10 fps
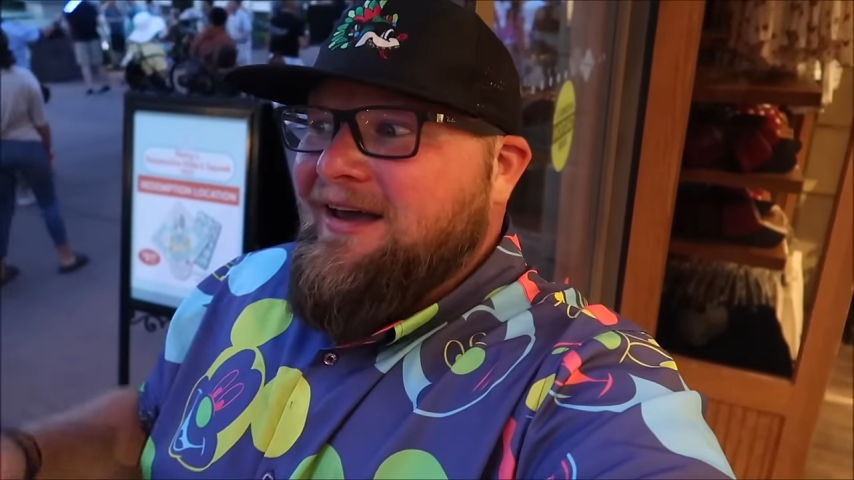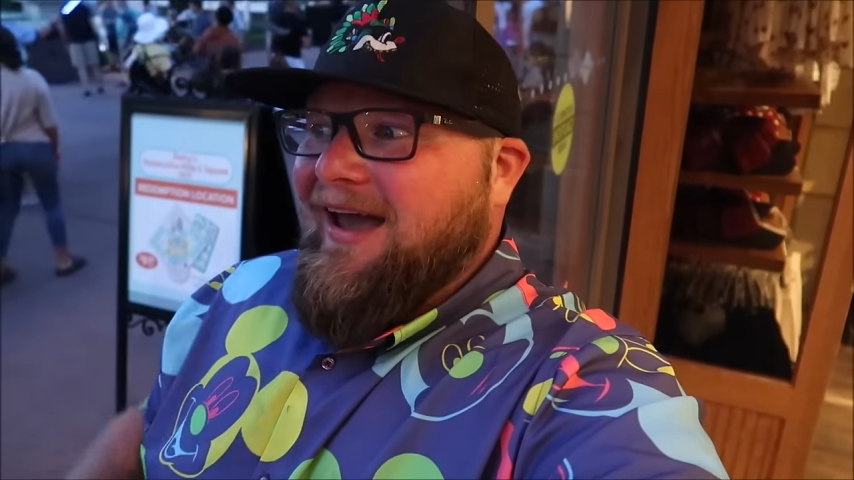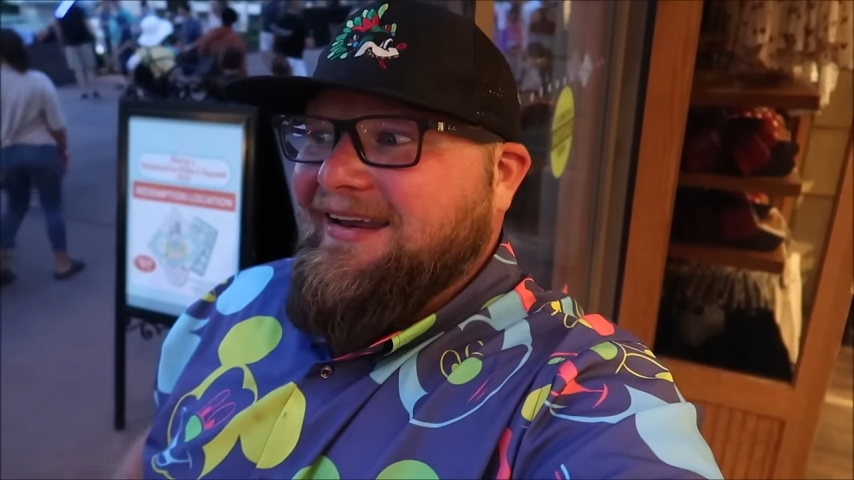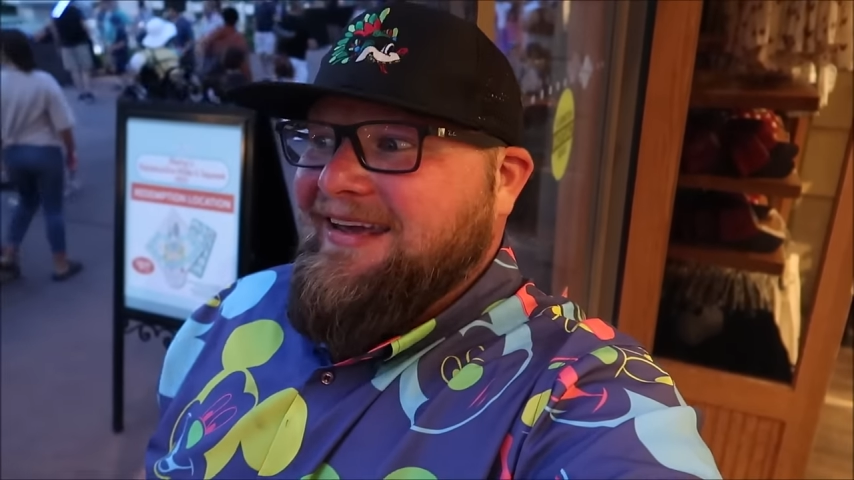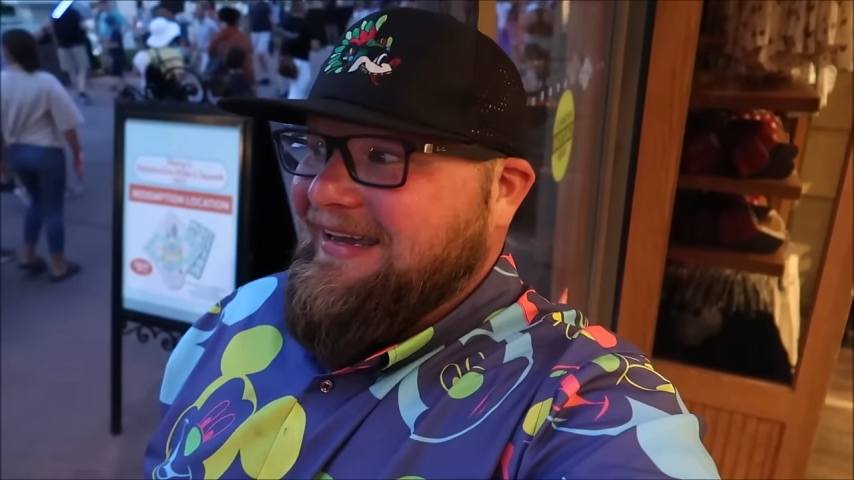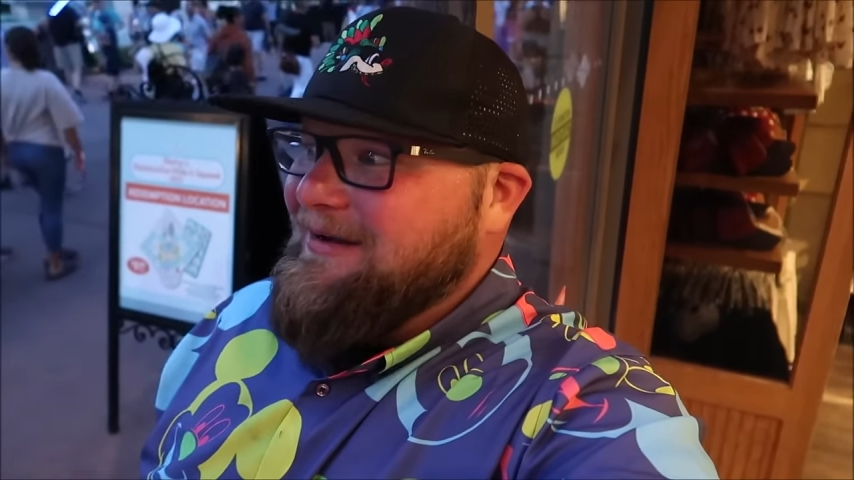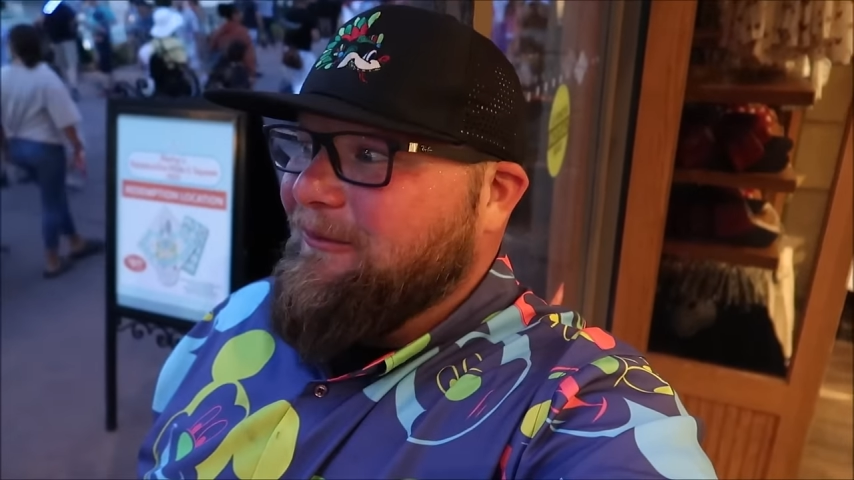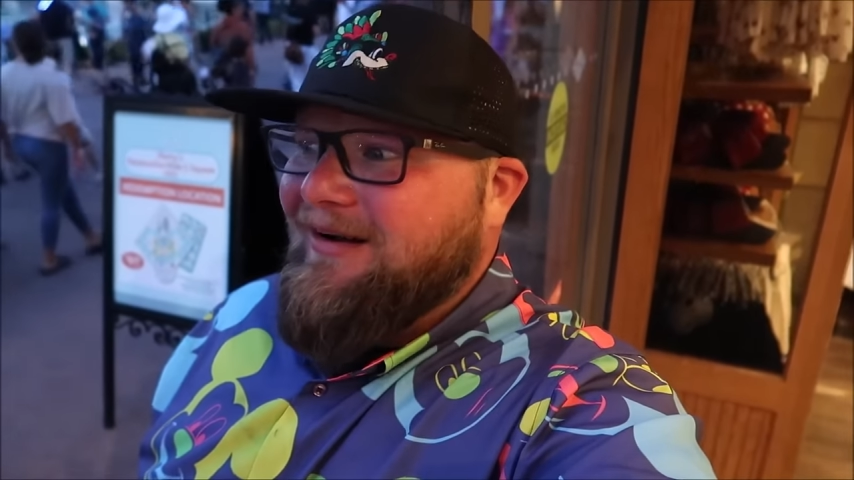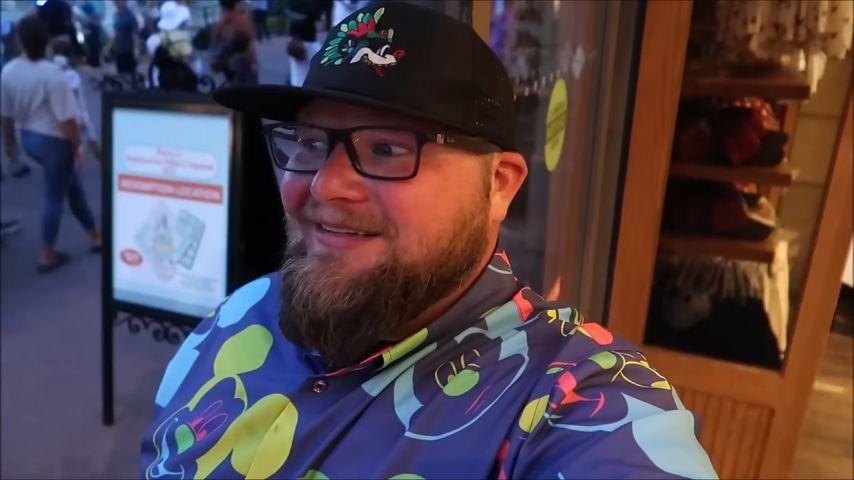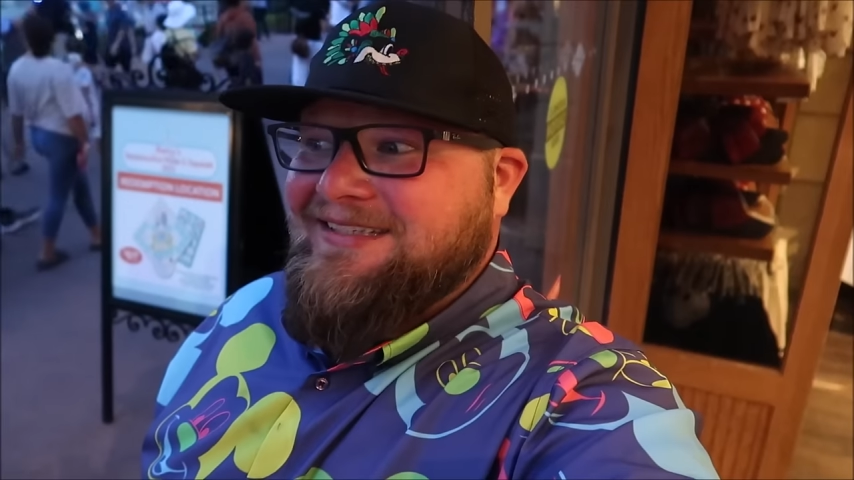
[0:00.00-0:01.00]
and he
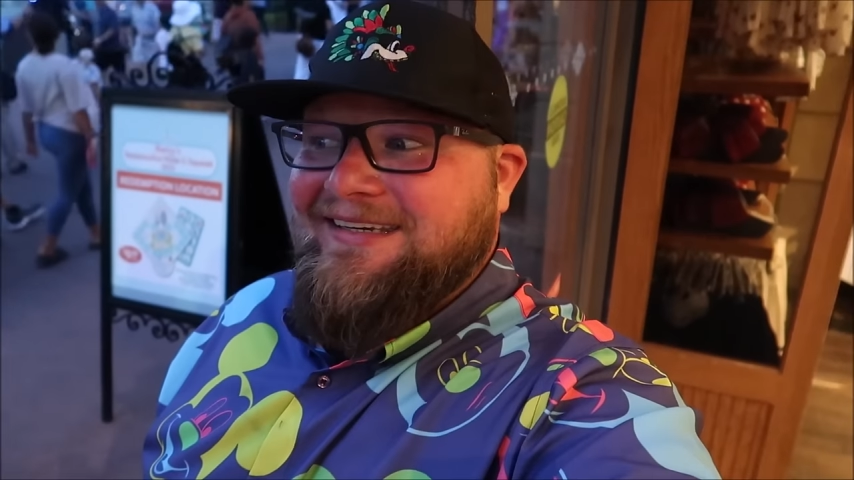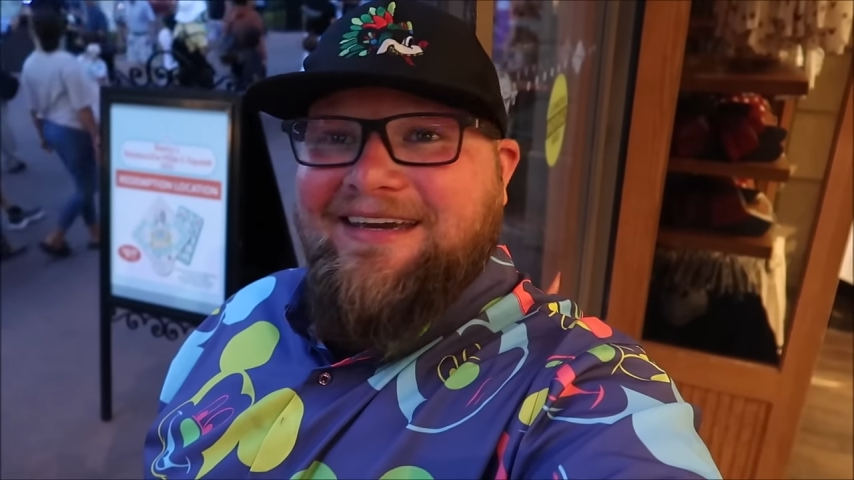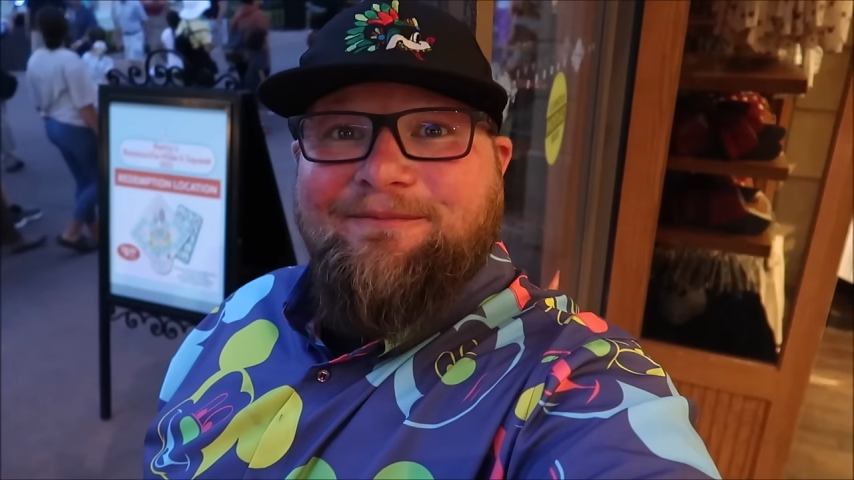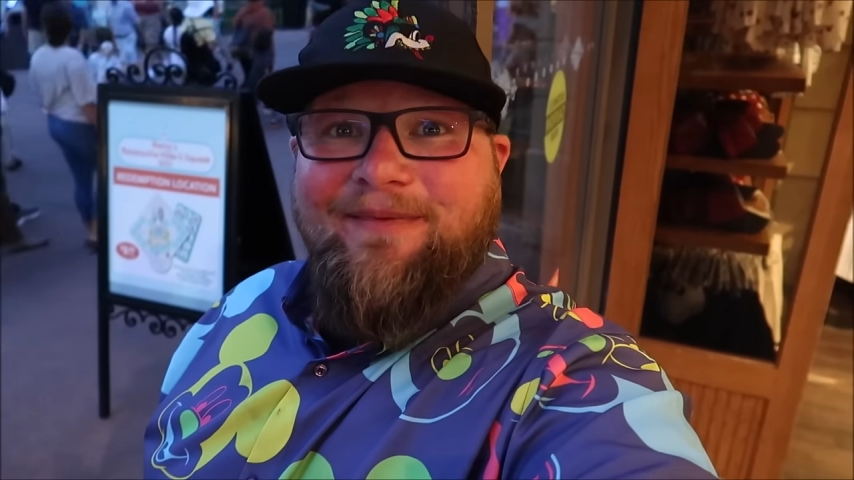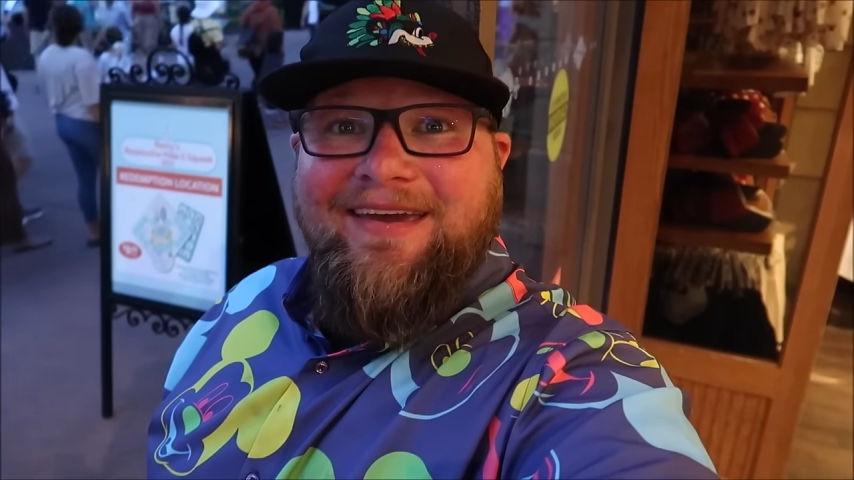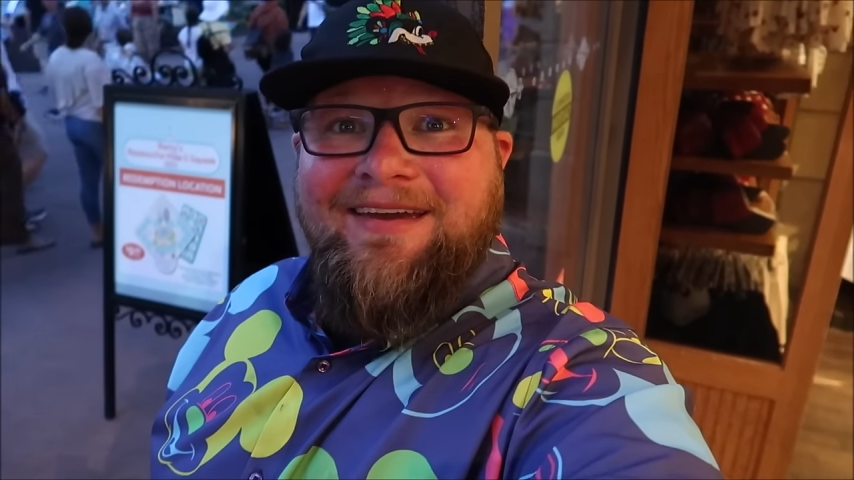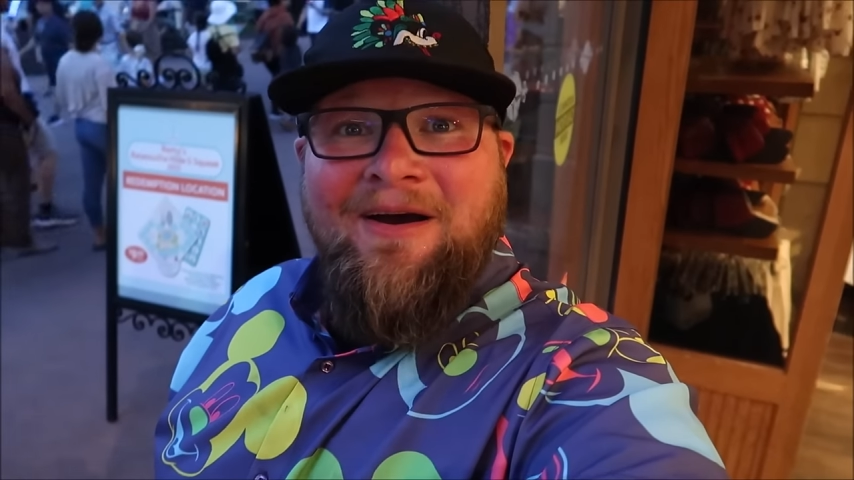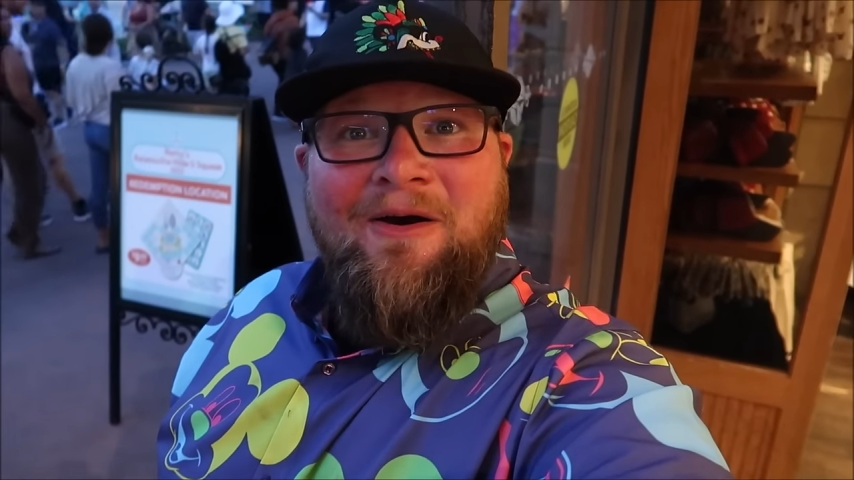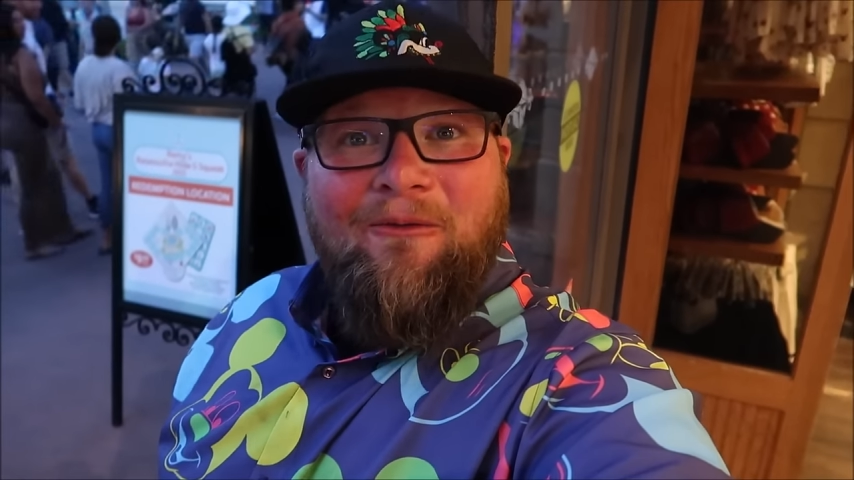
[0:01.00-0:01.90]
wanted to give me